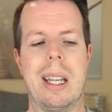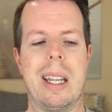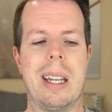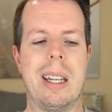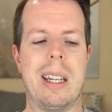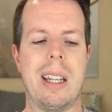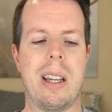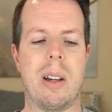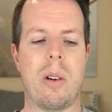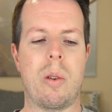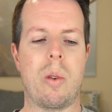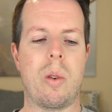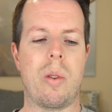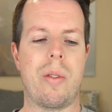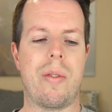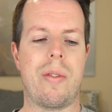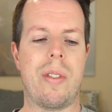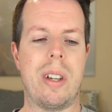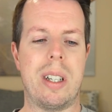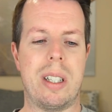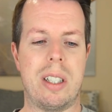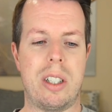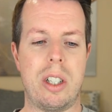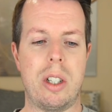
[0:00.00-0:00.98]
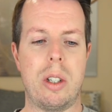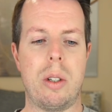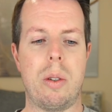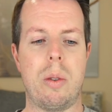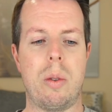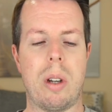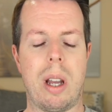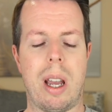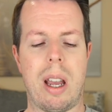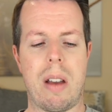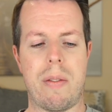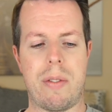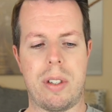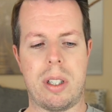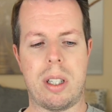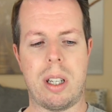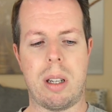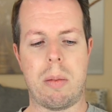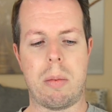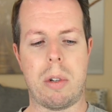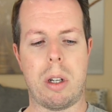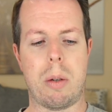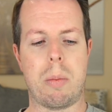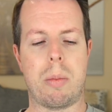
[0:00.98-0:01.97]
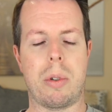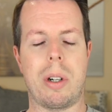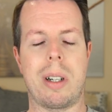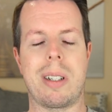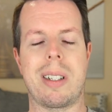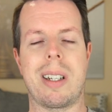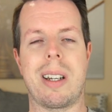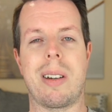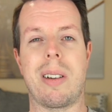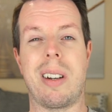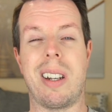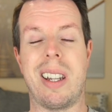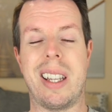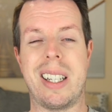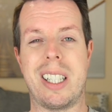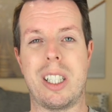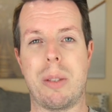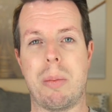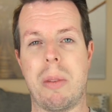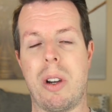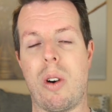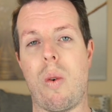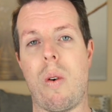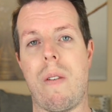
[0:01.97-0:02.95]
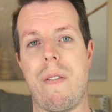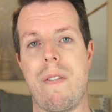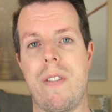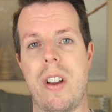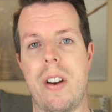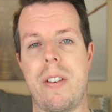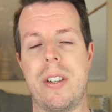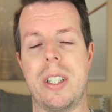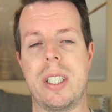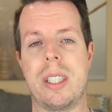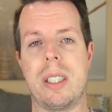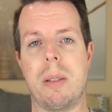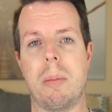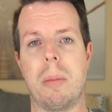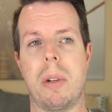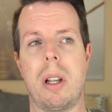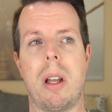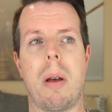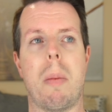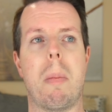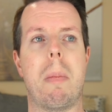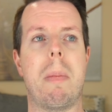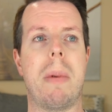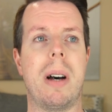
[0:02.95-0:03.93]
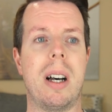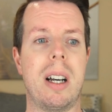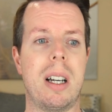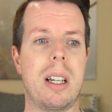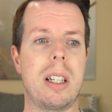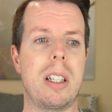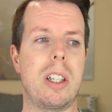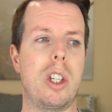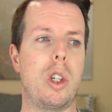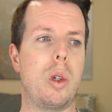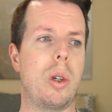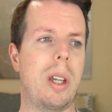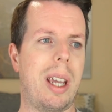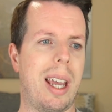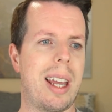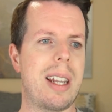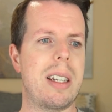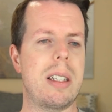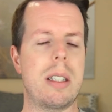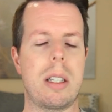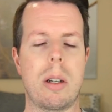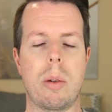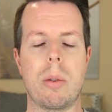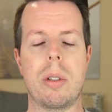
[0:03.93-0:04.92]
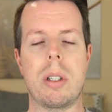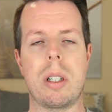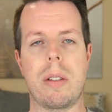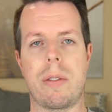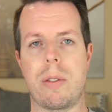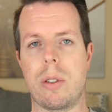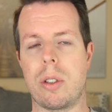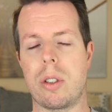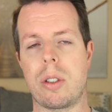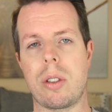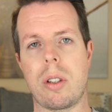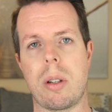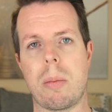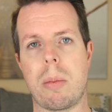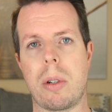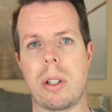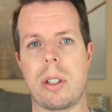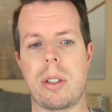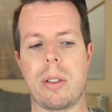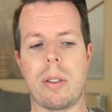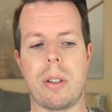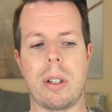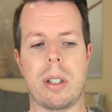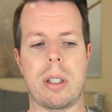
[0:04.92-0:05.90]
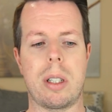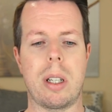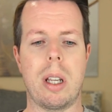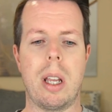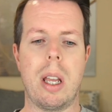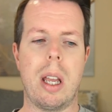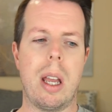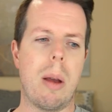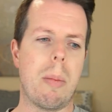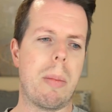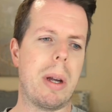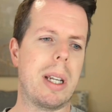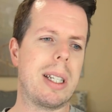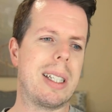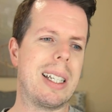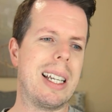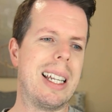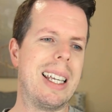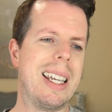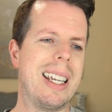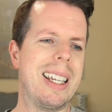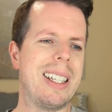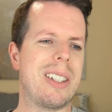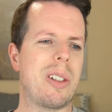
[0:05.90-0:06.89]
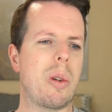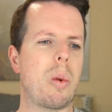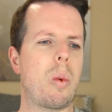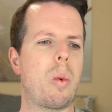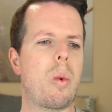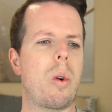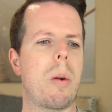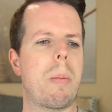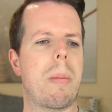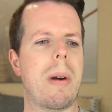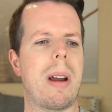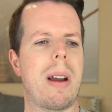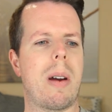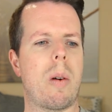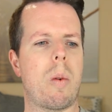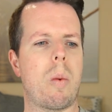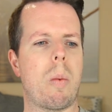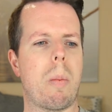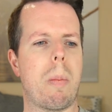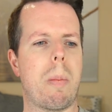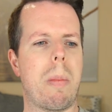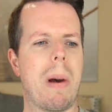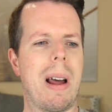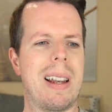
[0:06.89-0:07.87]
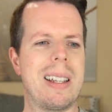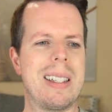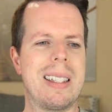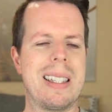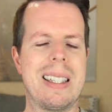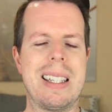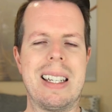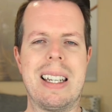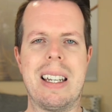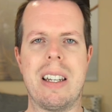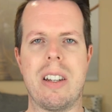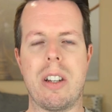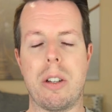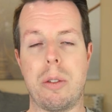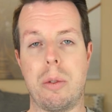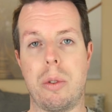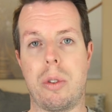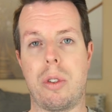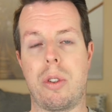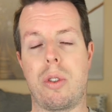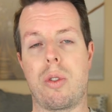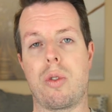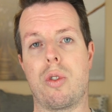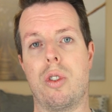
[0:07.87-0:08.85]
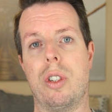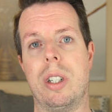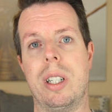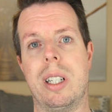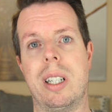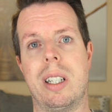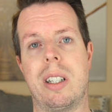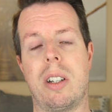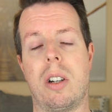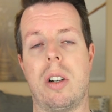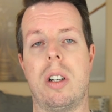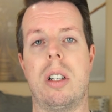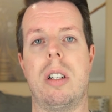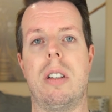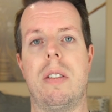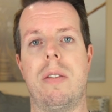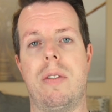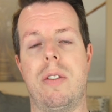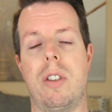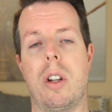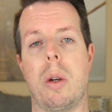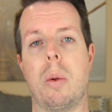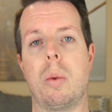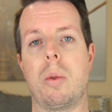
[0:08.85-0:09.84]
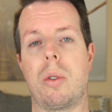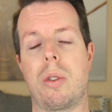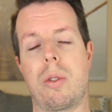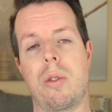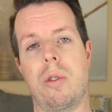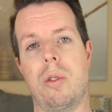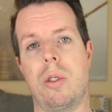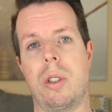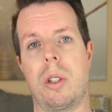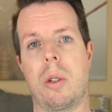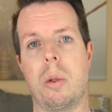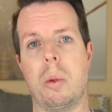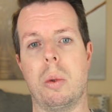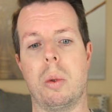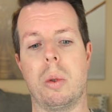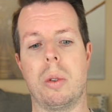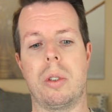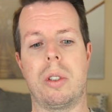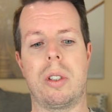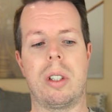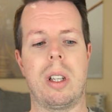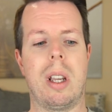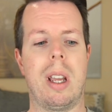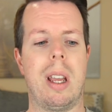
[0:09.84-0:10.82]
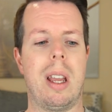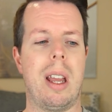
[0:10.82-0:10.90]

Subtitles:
Now, they do have the same note breakdown and they smell very similar, but you can tell the difference side by side. Basically, it's all about balancing those three kind of notes or accords.